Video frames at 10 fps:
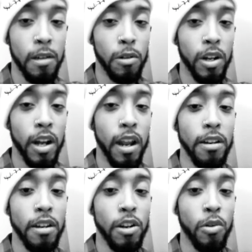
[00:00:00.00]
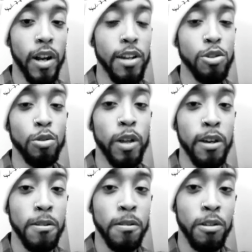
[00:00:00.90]
And it ain't too
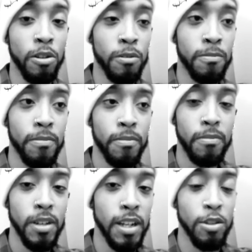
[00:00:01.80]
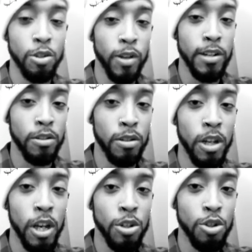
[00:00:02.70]
late, It ain't too late to
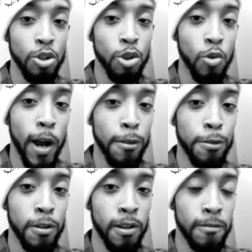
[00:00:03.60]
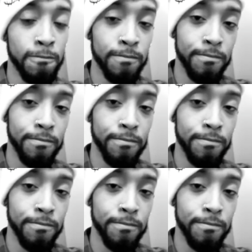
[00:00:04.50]
do the right thing.